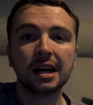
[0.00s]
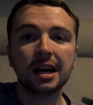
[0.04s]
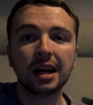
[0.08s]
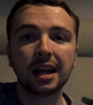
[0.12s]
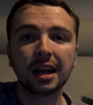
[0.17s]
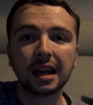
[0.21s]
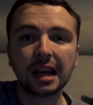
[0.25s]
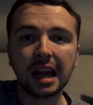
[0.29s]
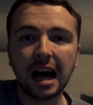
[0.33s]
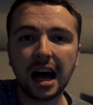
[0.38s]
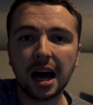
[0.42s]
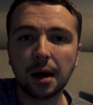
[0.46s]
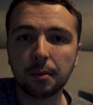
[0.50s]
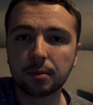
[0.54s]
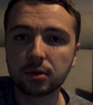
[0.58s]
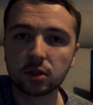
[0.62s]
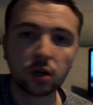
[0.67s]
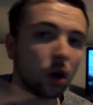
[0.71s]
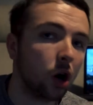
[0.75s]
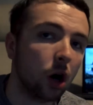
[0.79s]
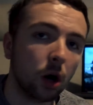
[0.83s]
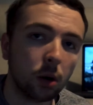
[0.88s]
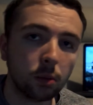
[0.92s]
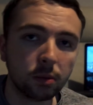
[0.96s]

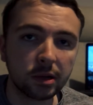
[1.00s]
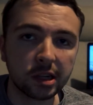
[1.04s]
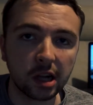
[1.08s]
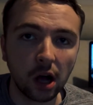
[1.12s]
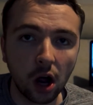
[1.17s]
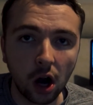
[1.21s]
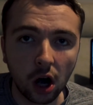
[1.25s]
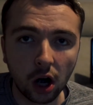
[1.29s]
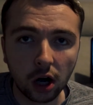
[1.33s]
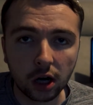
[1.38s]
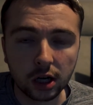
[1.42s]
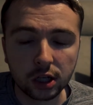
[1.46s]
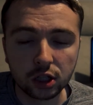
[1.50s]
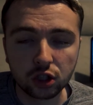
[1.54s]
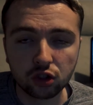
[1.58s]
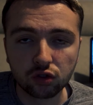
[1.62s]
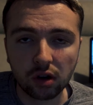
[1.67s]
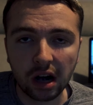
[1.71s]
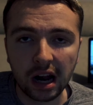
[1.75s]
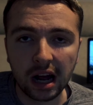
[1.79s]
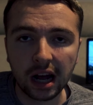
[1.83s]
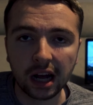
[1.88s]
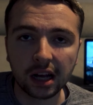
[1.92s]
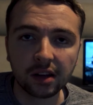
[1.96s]
laptops, hard
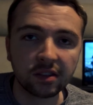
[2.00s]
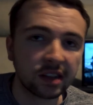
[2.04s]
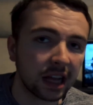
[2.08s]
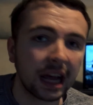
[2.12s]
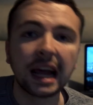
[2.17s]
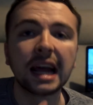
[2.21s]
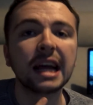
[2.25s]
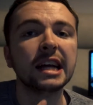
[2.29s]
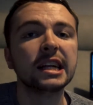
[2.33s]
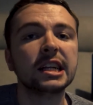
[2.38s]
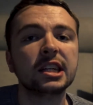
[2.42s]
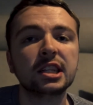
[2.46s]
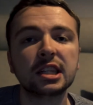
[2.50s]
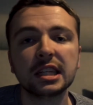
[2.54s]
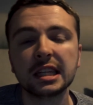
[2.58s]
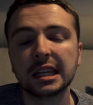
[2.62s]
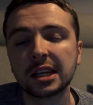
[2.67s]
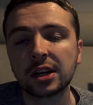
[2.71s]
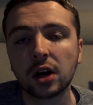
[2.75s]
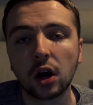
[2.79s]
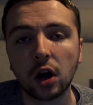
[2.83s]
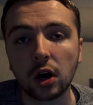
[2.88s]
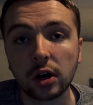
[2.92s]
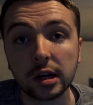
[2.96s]
drives, SD
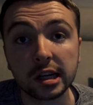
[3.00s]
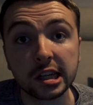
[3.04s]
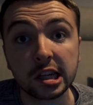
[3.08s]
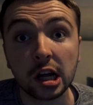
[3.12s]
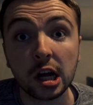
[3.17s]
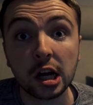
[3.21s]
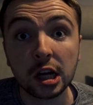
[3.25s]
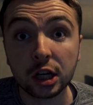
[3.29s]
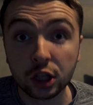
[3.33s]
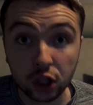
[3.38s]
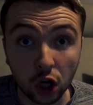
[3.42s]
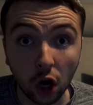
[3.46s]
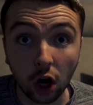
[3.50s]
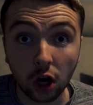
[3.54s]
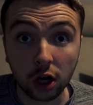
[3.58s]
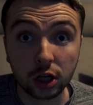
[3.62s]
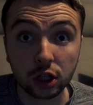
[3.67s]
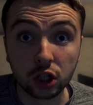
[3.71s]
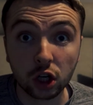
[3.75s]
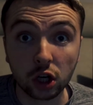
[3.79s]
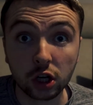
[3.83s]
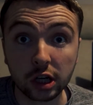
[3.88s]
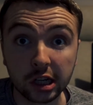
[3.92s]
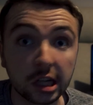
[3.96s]
cards,
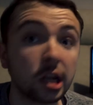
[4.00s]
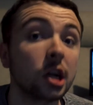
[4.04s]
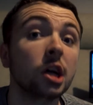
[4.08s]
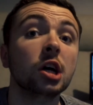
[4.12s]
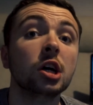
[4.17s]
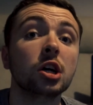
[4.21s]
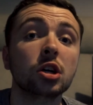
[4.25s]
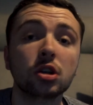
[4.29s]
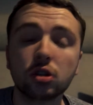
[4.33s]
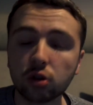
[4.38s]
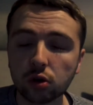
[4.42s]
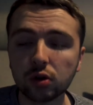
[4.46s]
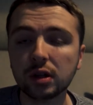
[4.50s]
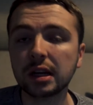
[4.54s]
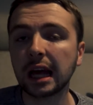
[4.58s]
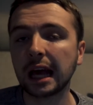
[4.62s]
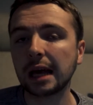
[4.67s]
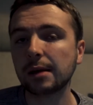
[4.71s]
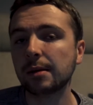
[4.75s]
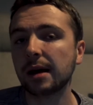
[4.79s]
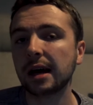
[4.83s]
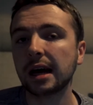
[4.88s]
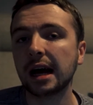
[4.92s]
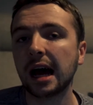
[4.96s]
chargers, you
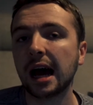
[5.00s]
name it.